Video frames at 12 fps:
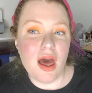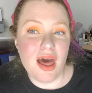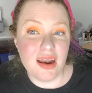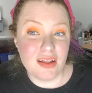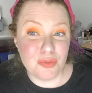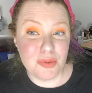
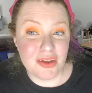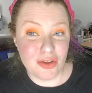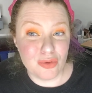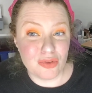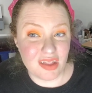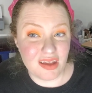and is
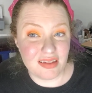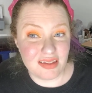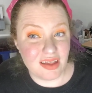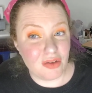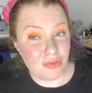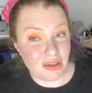being used like a
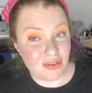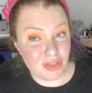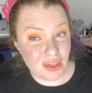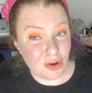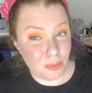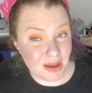slave. Like, if
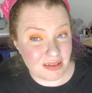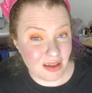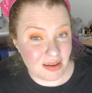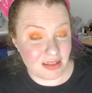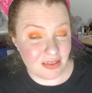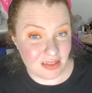they go back
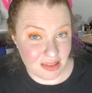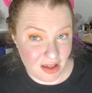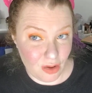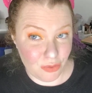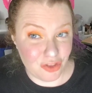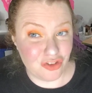down into the
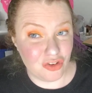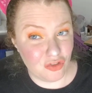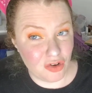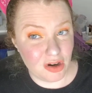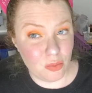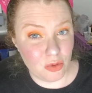South, she's
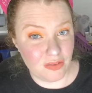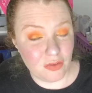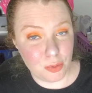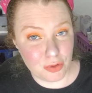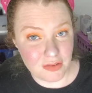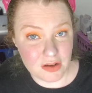very worried that
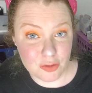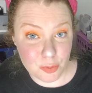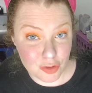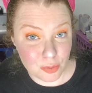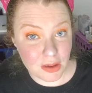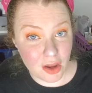the person that is
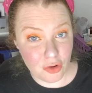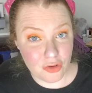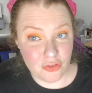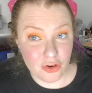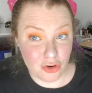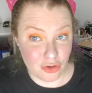supposed to be
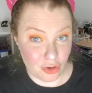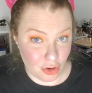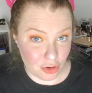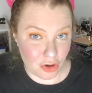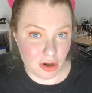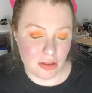caring for her
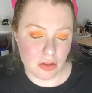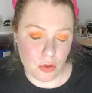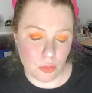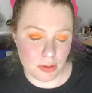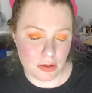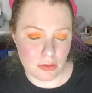daughter is
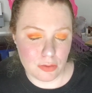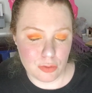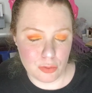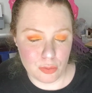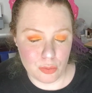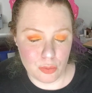going
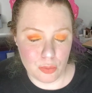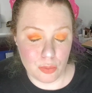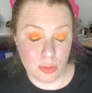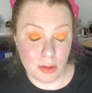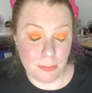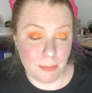
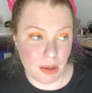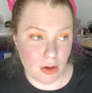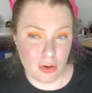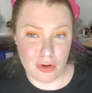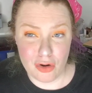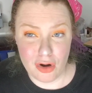to make
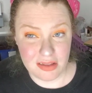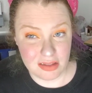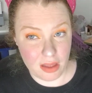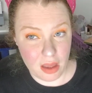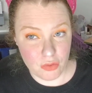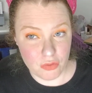her a
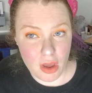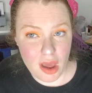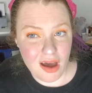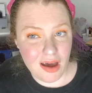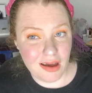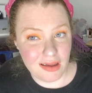slave.
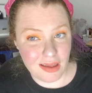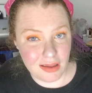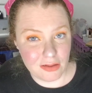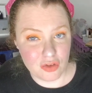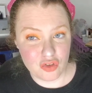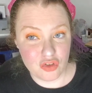
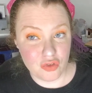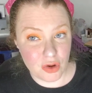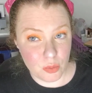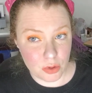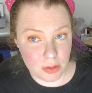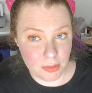Again, so she's
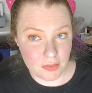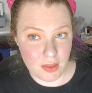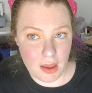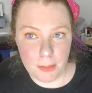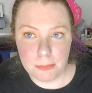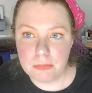very worried about
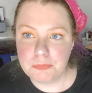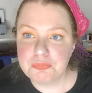that.